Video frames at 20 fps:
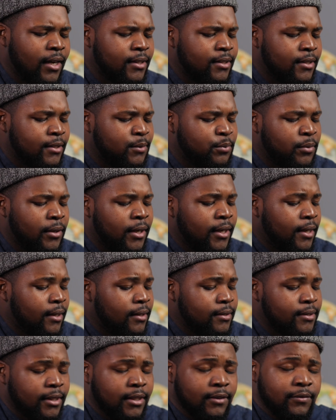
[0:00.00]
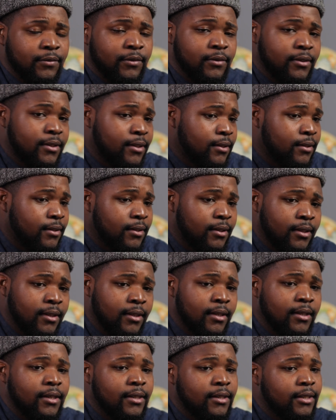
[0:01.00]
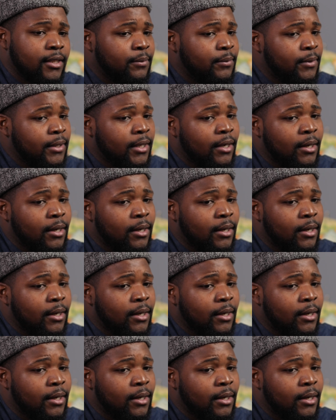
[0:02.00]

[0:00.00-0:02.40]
just prayed. I was like, if you just get me out,